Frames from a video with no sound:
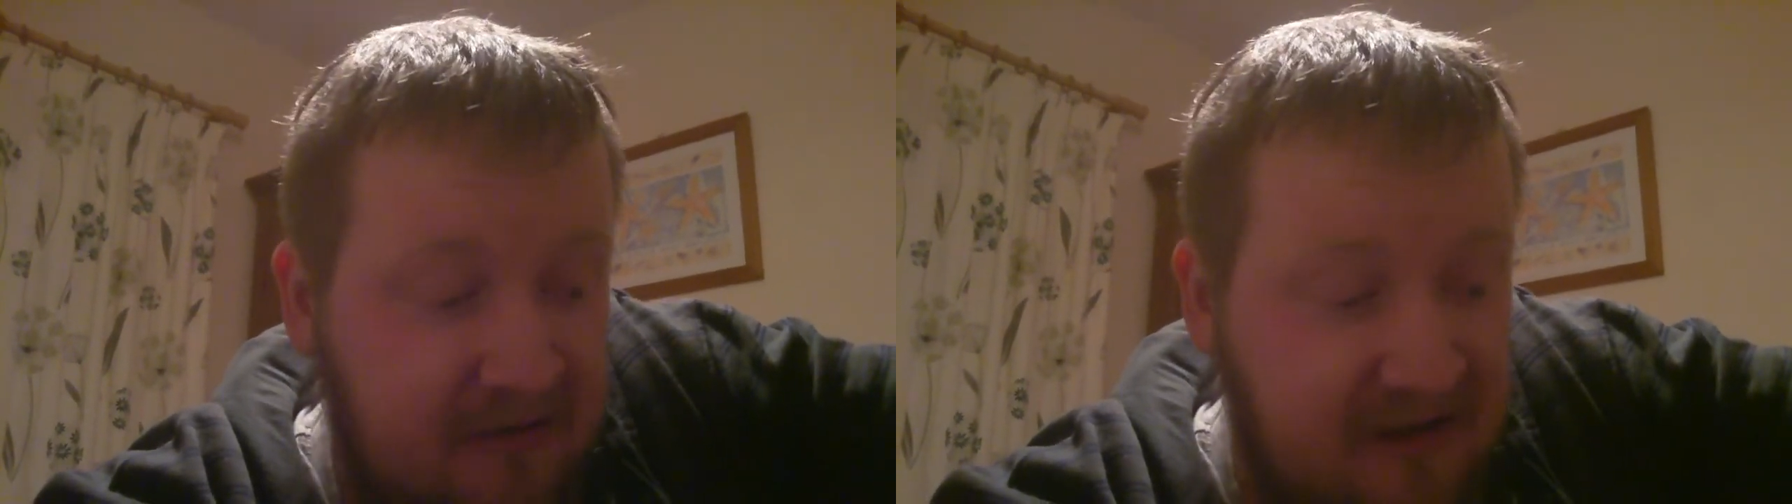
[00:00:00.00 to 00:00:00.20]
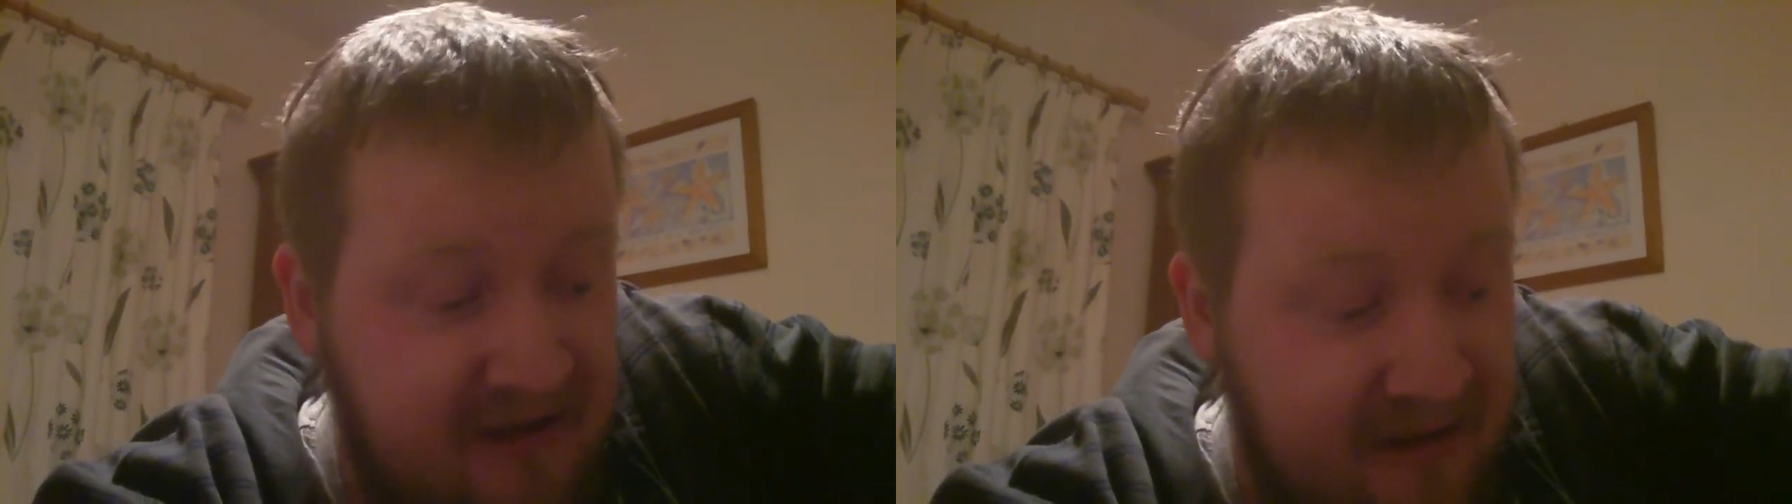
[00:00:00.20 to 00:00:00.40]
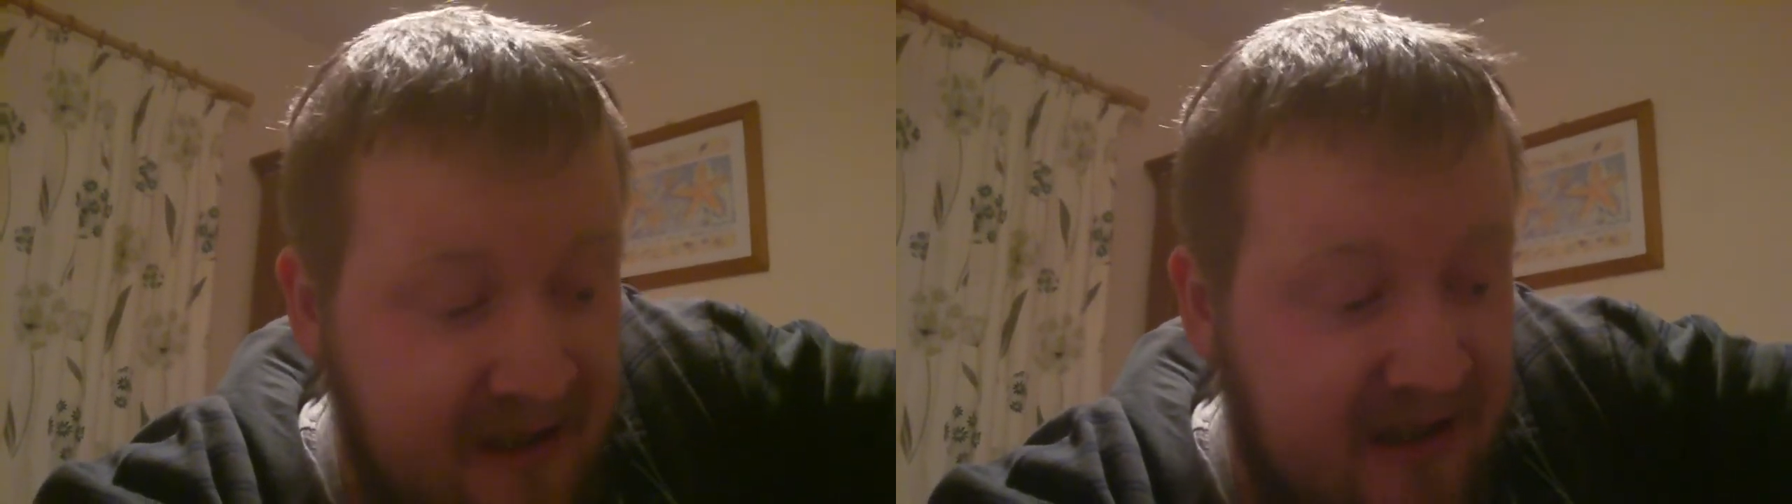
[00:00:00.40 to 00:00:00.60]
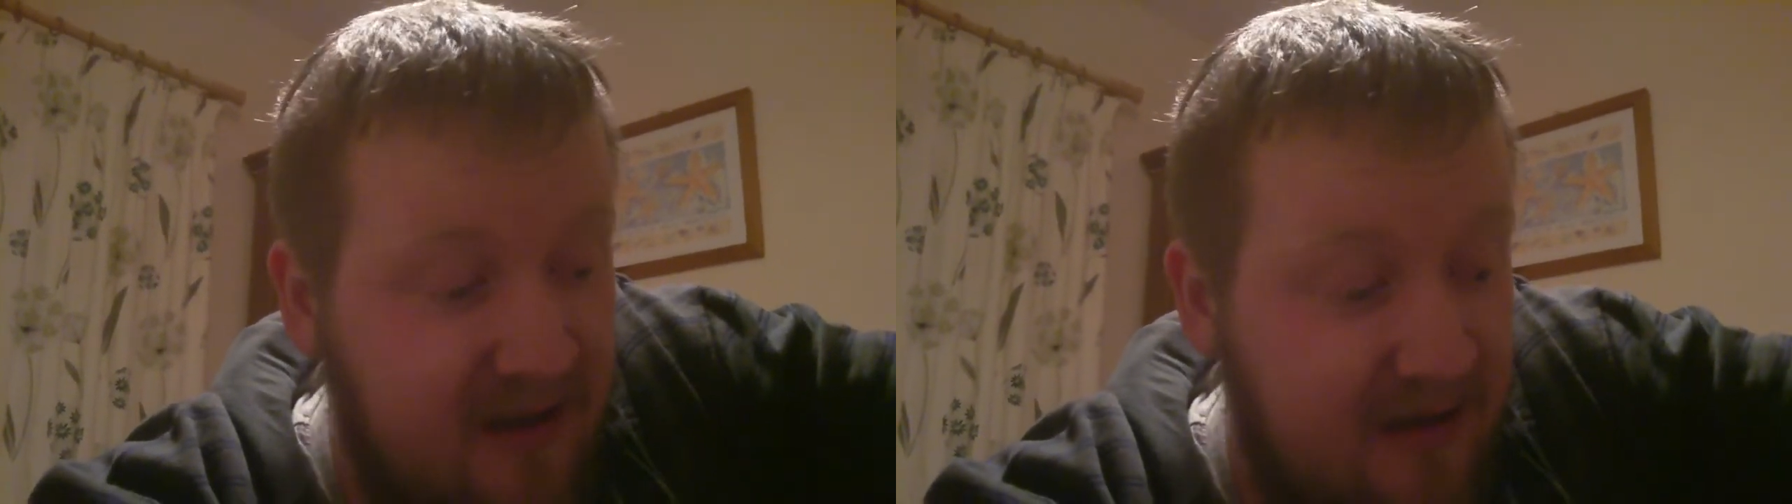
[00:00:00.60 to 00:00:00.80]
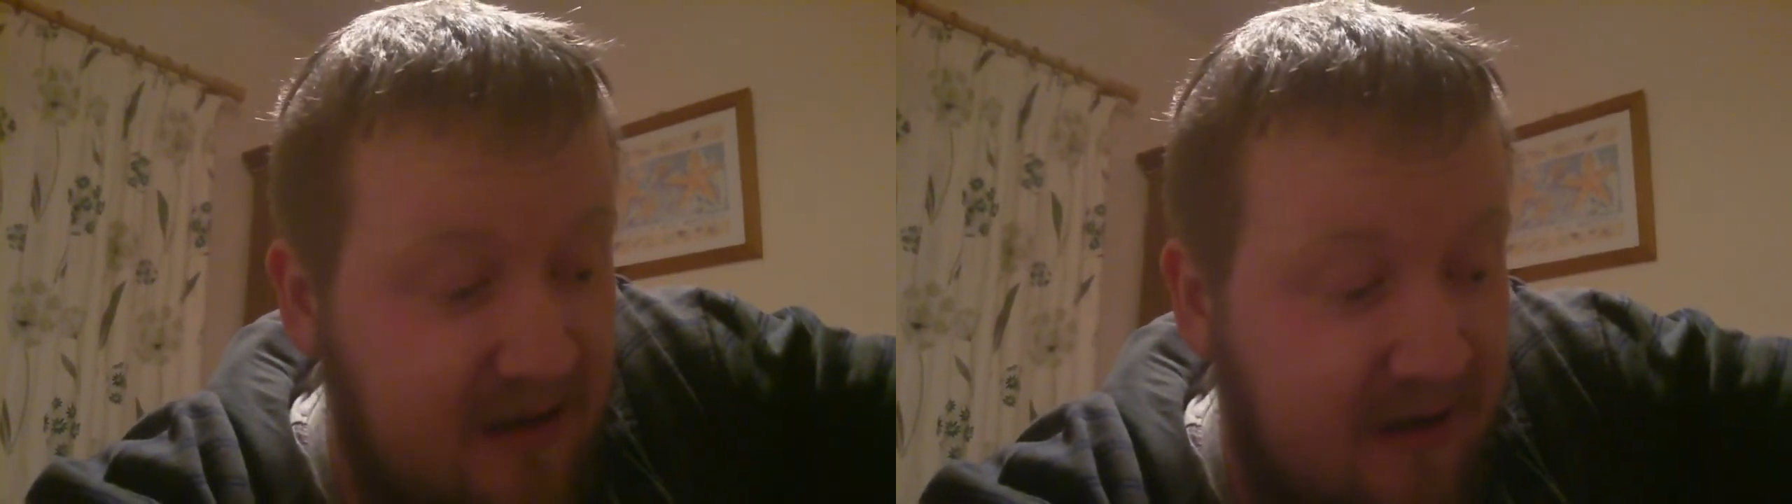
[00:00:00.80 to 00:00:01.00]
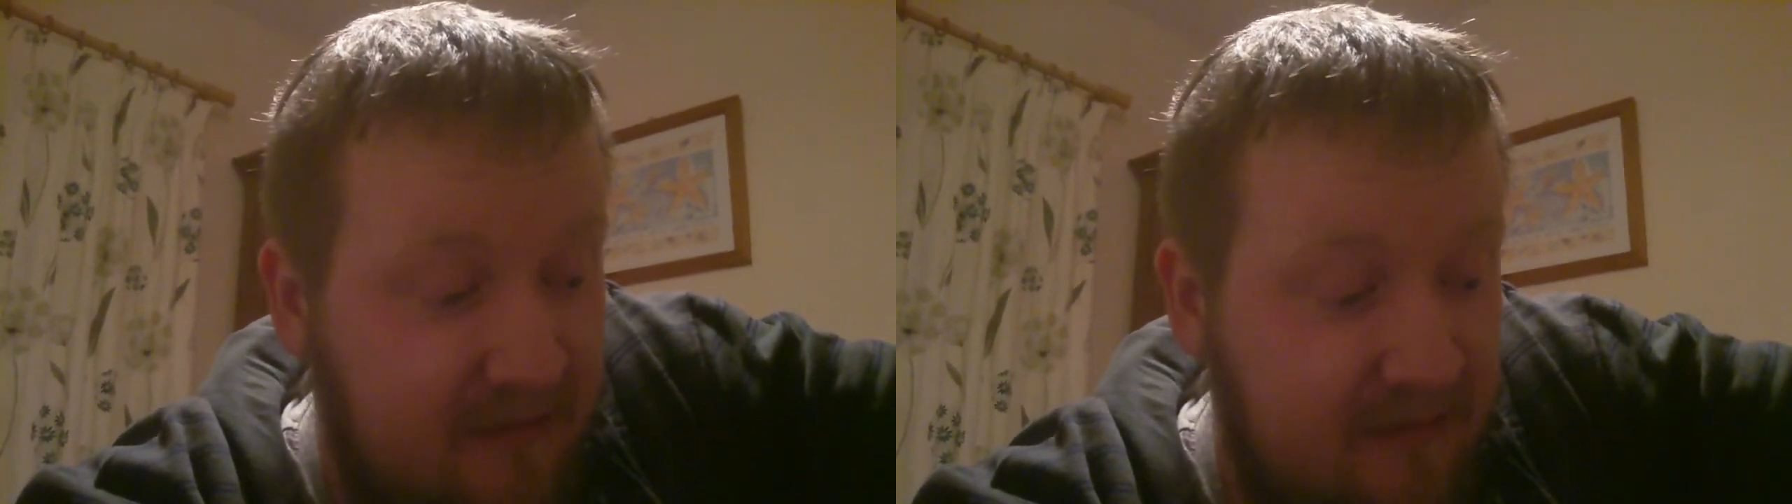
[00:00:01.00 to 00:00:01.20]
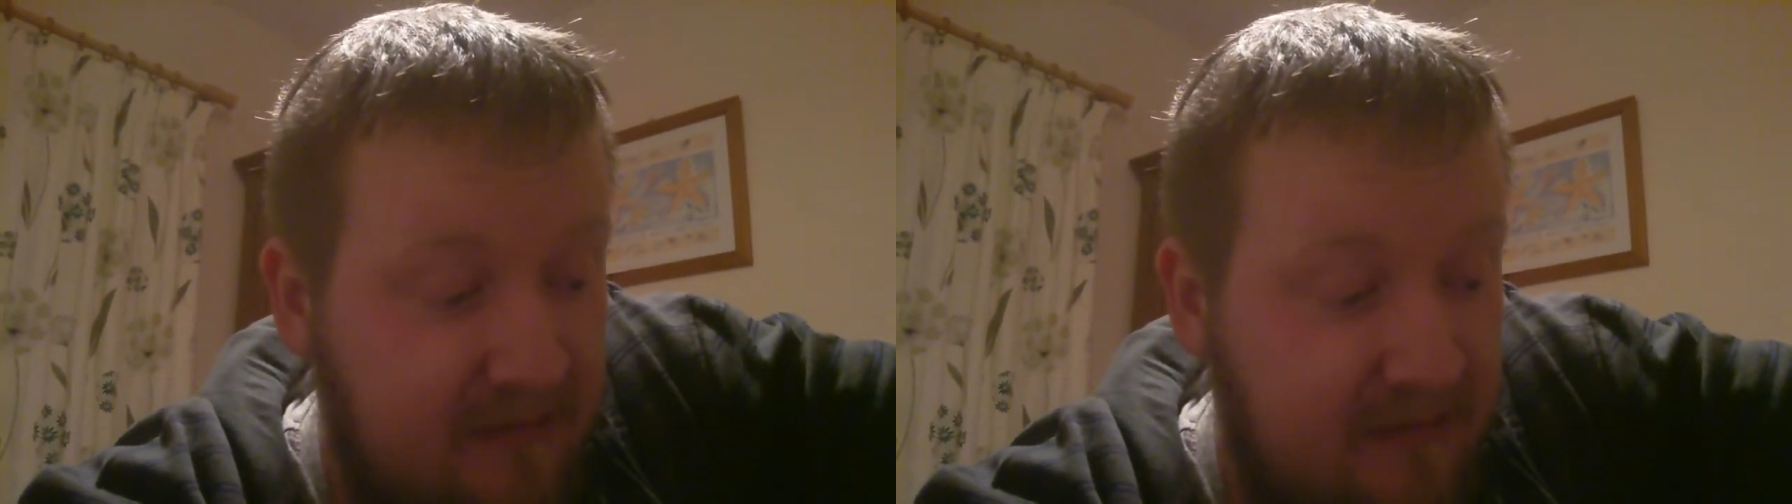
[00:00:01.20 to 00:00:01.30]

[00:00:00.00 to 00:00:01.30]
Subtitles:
It's nice just to...